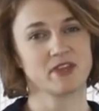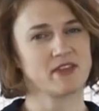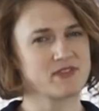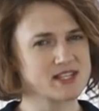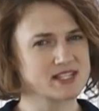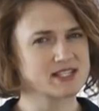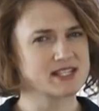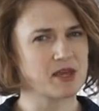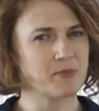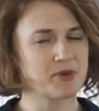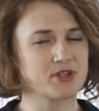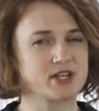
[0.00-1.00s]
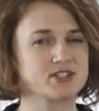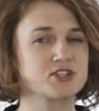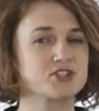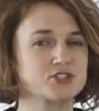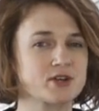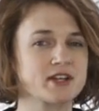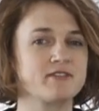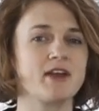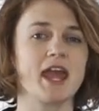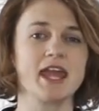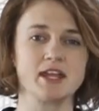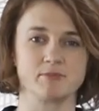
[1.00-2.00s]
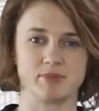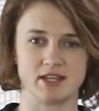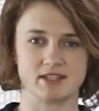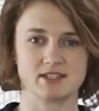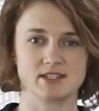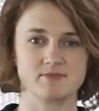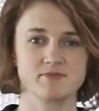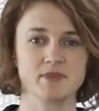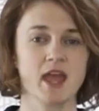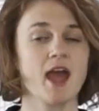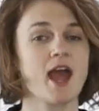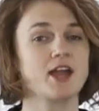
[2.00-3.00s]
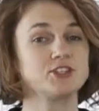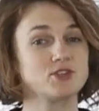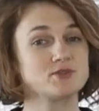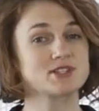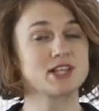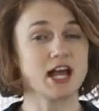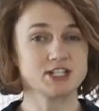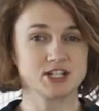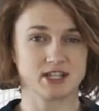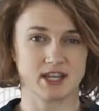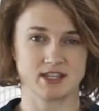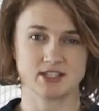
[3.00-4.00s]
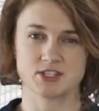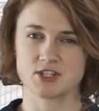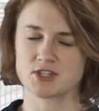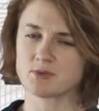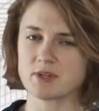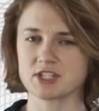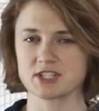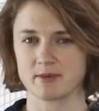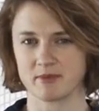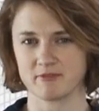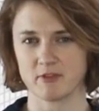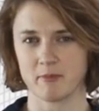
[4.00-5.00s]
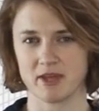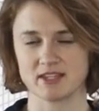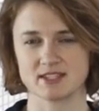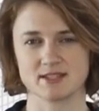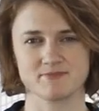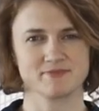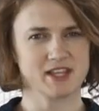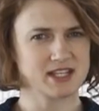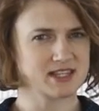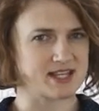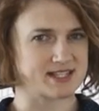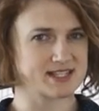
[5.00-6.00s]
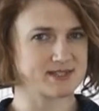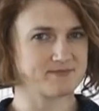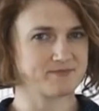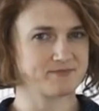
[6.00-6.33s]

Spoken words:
In this example, it's a string of 8 bits, and use logic gates to switch some of the bits, like this.